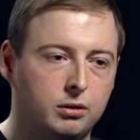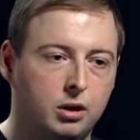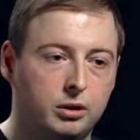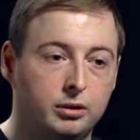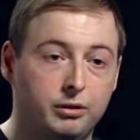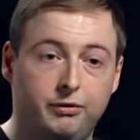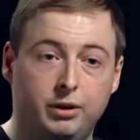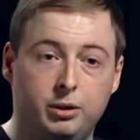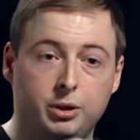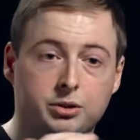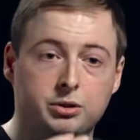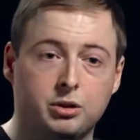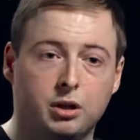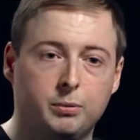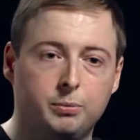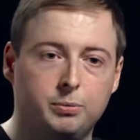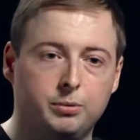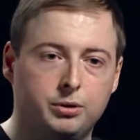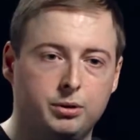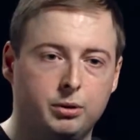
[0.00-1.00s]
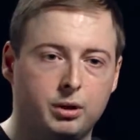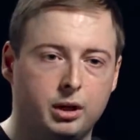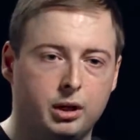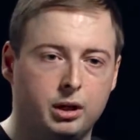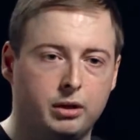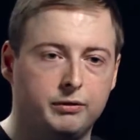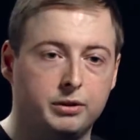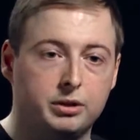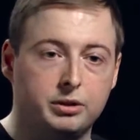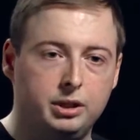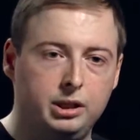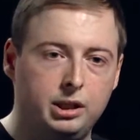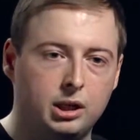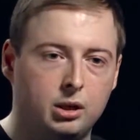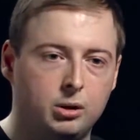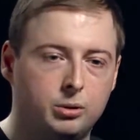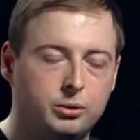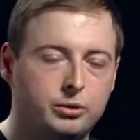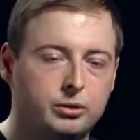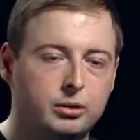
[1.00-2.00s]
On the very top, you have a tea
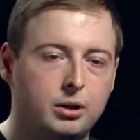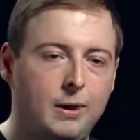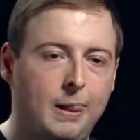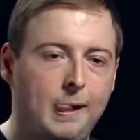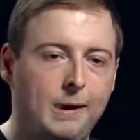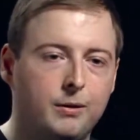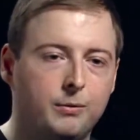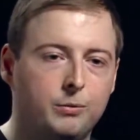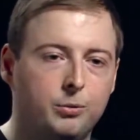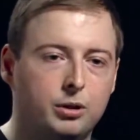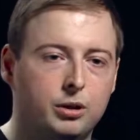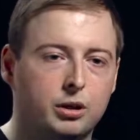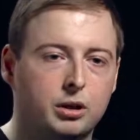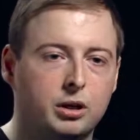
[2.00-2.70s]
house where